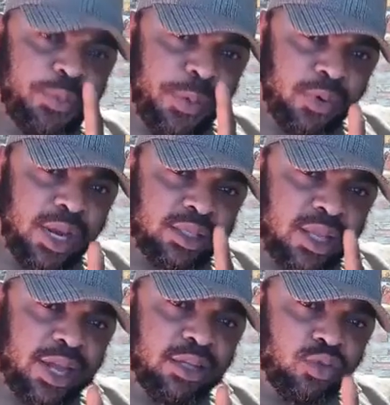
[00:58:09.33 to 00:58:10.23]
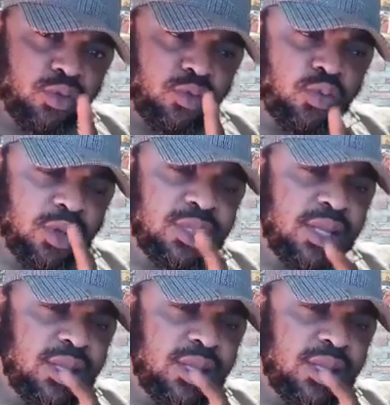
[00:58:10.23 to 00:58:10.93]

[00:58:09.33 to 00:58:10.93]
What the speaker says: people are trying to,